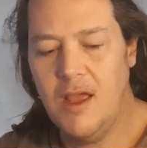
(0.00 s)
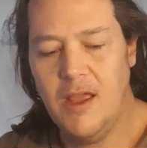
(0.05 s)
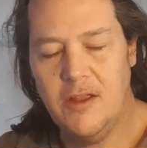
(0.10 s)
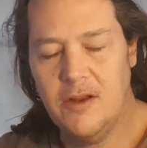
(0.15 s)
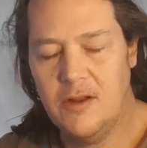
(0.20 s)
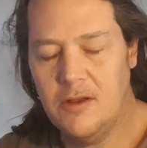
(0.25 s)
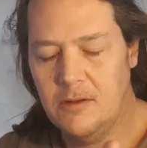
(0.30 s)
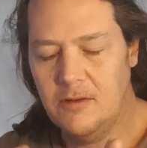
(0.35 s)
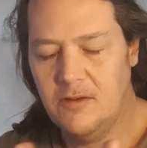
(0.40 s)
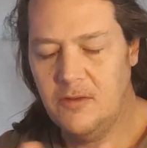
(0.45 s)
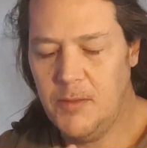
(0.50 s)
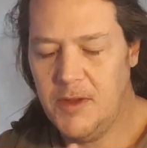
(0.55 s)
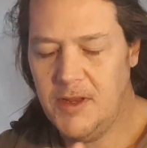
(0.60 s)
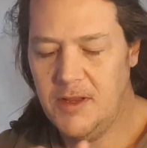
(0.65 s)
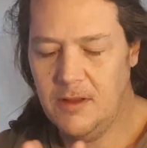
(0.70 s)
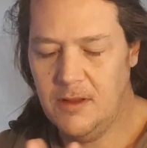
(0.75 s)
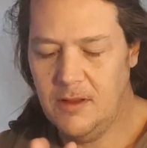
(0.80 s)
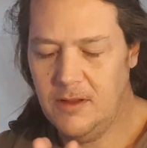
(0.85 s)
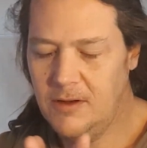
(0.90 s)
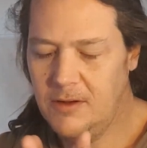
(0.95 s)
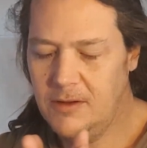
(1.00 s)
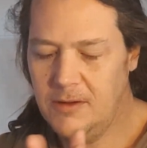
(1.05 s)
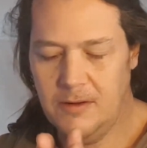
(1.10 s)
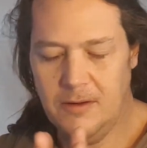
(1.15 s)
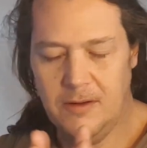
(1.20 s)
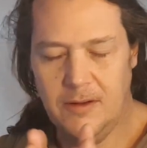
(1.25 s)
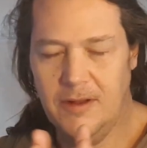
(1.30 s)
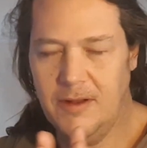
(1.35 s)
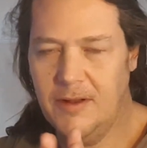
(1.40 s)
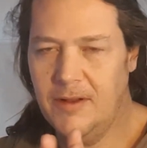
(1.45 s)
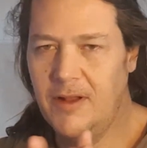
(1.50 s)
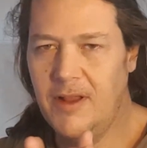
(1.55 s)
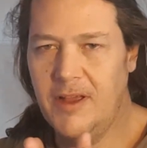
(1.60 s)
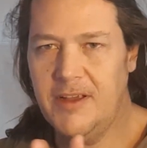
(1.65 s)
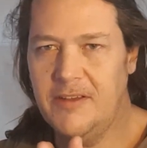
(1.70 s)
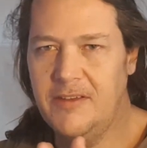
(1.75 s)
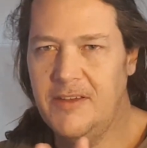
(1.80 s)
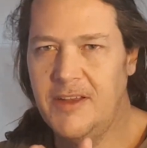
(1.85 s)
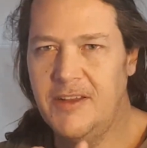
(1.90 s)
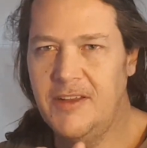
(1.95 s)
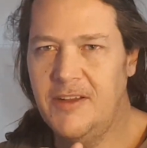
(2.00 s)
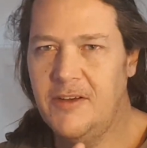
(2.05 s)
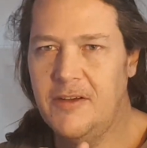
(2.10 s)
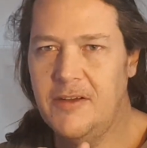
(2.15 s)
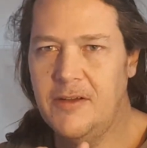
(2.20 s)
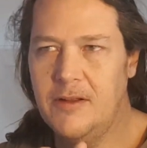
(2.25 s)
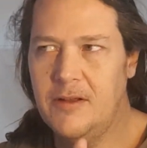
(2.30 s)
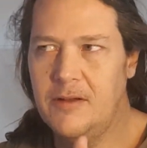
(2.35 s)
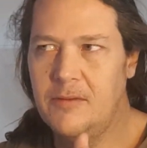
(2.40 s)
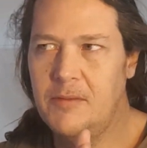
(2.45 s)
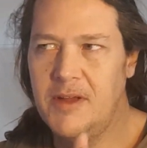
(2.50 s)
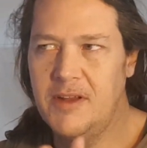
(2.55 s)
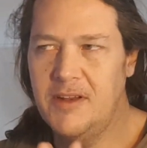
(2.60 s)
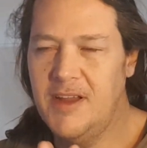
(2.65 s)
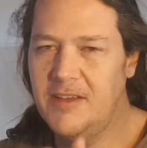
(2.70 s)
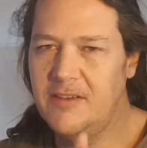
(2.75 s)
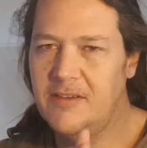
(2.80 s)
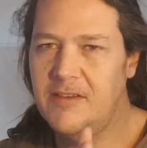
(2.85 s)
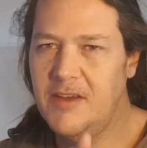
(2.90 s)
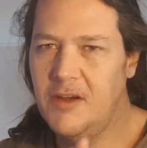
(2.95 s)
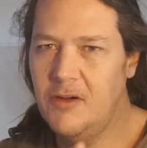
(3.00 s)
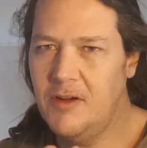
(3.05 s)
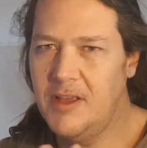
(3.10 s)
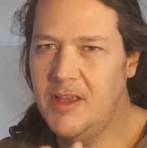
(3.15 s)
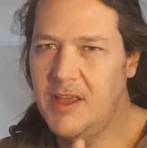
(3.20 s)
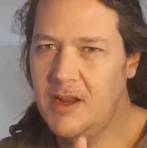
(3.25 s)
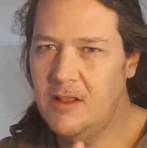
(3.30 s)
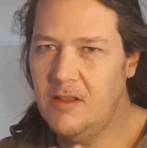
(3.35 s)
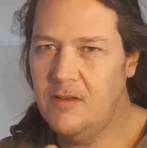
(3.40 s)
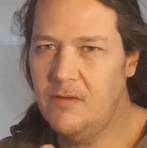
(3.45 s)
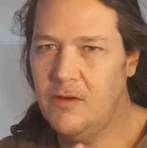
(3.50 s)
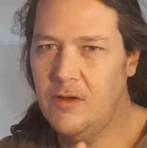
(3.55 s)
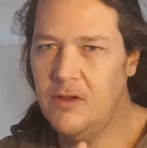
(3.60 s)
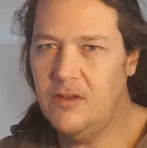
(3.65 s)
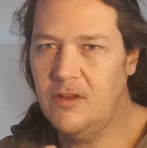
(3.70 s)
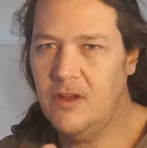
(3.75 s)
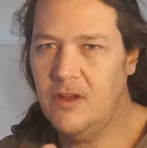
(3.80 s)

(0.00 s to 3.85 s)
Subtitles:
You know, spend, you know, like I said, you're not going to necessarily get it the first